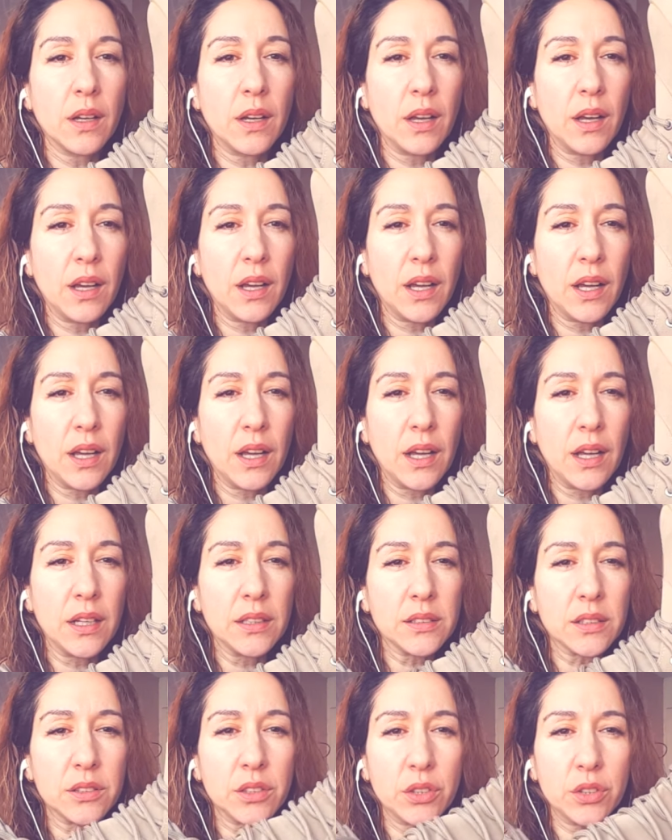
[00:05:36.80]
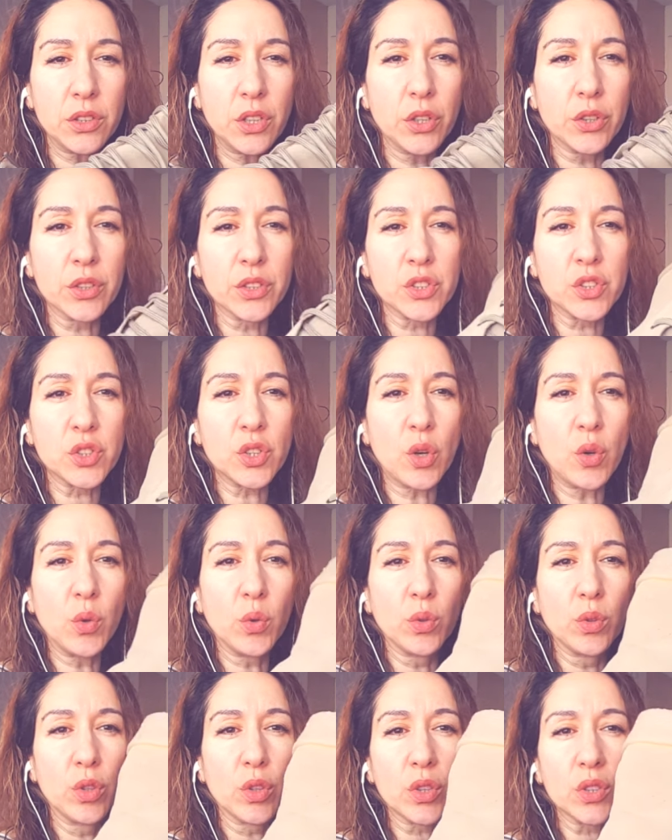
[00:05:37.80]
And I don't know, the
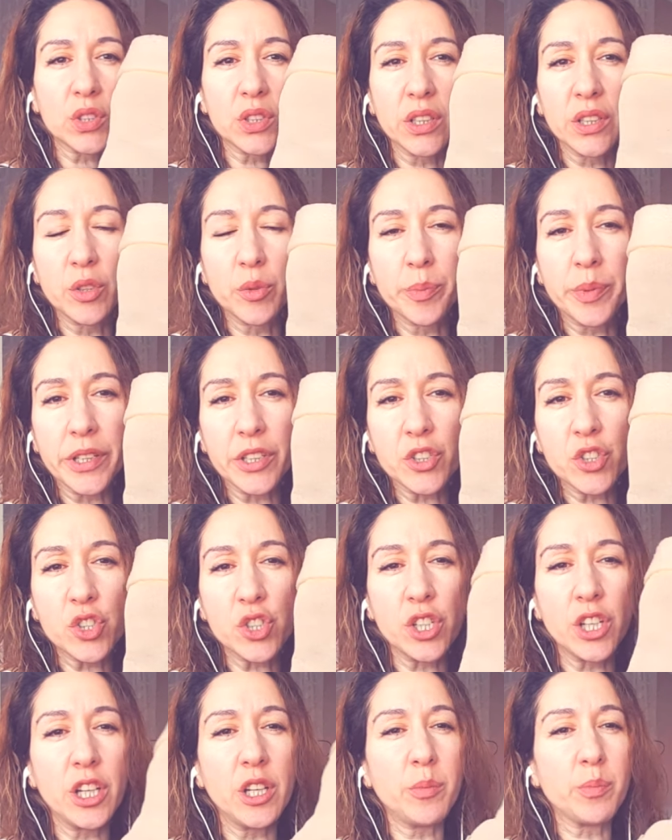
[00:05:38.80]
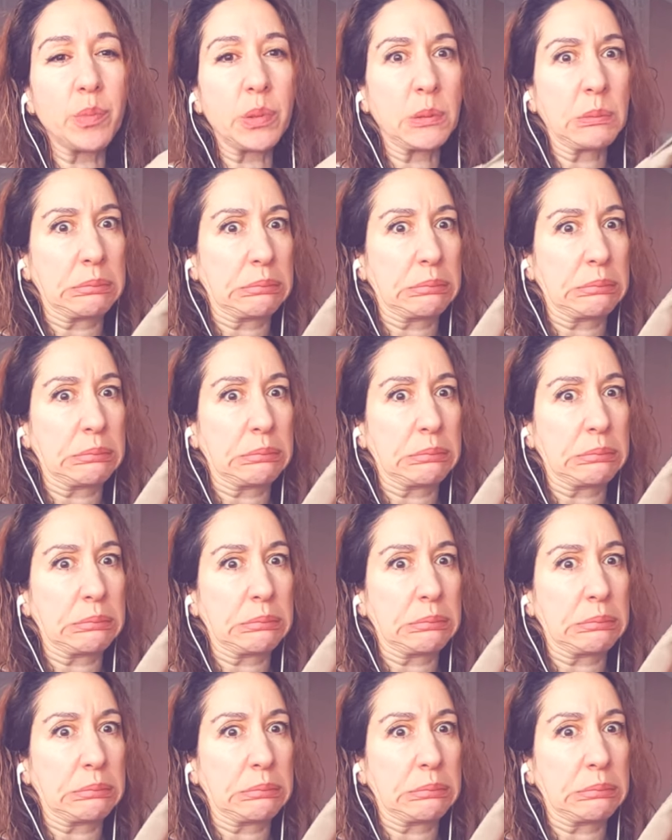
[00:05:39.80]
sole looks a little bit cheap